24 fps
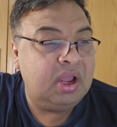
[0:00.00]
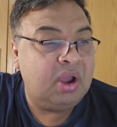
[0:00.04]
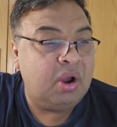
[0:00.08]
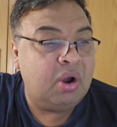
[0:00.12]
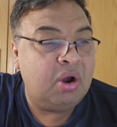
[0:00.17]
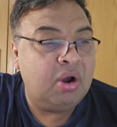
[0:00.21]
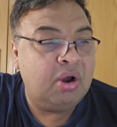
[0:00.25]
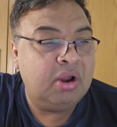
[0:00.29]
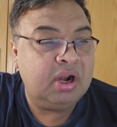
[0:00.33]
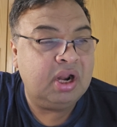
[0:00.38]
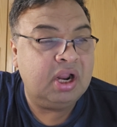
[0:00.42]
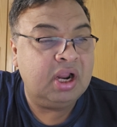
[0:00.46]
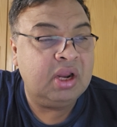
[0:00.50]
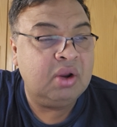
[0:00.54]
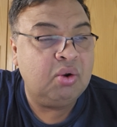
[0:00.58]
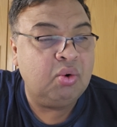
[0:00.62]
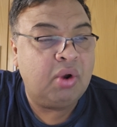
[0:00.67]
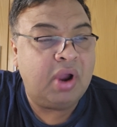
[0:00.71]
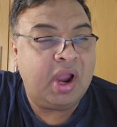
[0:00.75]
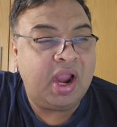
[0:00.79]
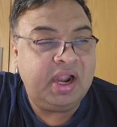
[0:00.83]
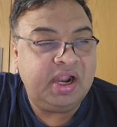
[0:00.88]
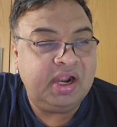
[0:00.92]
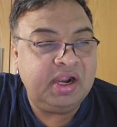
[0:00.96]
or
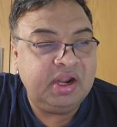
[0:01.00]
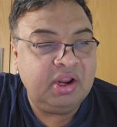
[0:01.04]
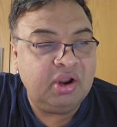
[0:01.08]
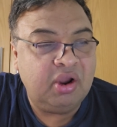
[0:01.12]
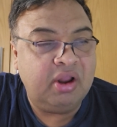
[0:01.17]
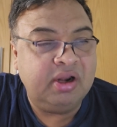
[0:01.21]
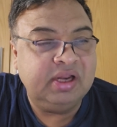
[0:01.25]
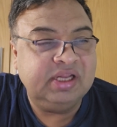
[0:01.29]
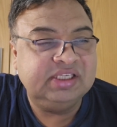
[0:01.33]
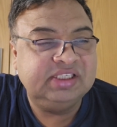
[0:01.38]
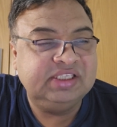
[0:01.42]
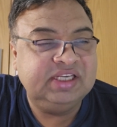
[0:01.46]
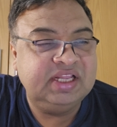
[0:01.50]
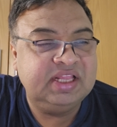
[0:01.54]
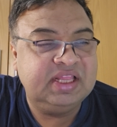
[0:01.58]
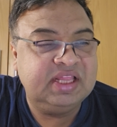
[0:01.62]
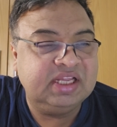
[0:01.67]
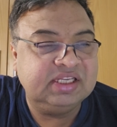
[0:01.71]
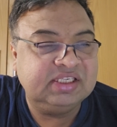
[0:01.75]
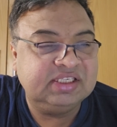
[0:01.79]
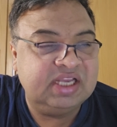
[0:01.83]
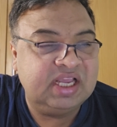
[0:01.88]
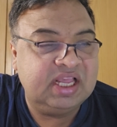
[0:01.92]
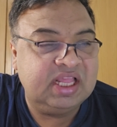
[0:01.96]
acquired etiology
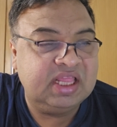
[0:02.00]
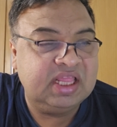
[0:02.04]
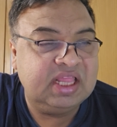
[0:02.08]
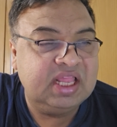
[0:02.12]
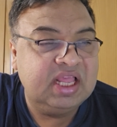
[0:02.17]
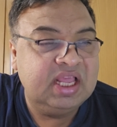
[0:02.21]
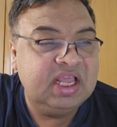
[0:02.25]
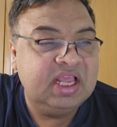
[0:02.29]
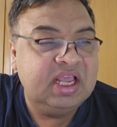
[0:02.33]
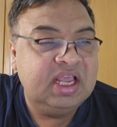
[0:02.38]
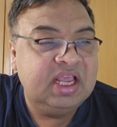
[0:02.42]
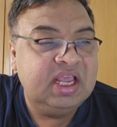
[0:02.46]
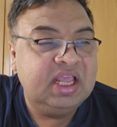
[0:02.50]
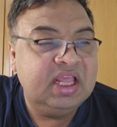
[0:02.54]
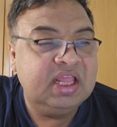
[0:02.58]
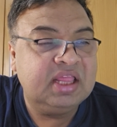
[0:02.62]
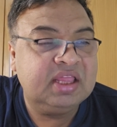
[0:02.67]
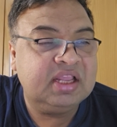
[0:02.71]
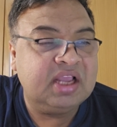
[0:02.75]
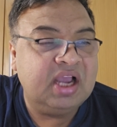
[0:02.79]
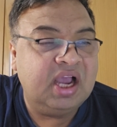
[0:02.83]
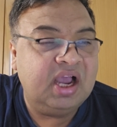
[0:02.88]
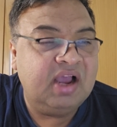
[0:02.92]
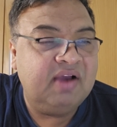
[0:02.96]
such as
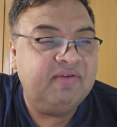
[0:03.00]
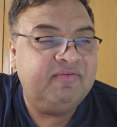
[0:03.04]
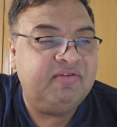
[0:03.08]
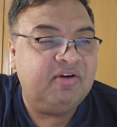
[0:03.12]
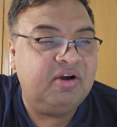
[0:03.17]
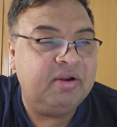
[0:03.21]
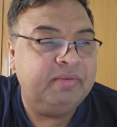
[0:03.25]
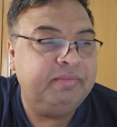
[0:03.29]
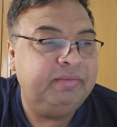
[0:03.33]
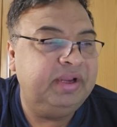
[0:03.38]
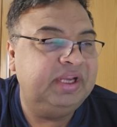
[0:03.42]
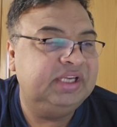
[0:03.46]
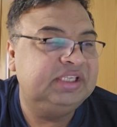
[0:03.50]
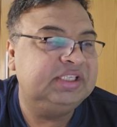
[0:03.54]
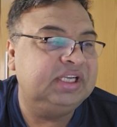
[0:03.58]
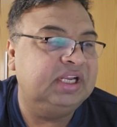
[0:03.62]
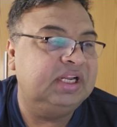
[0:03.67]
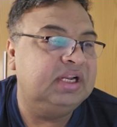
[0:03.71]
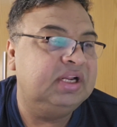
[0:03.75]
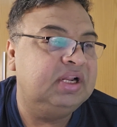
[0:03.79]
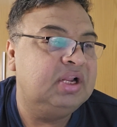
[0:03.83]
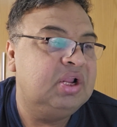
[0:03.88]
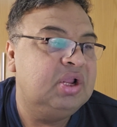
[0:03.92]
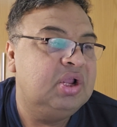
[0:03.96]
scar
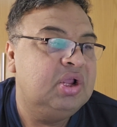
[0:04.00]
formation.